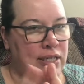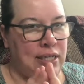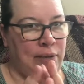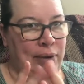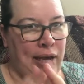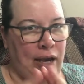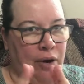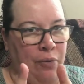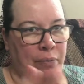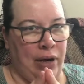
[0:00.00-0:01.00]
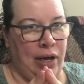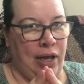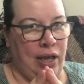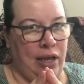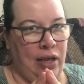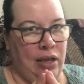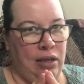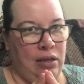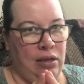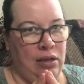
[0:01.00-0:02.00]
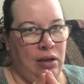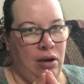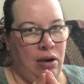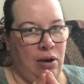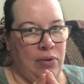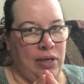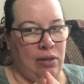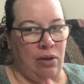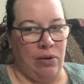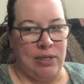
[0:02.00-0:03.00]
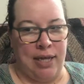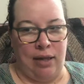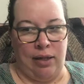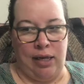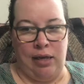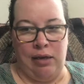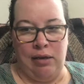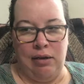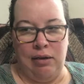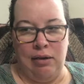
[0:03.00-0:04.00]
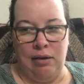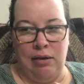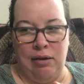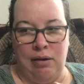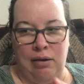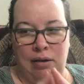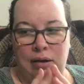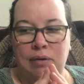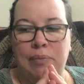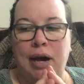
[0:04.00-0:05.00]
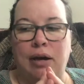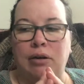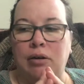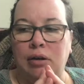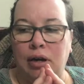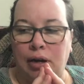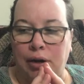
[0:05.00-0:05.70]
to dig back out my Joji Locatelli pattern.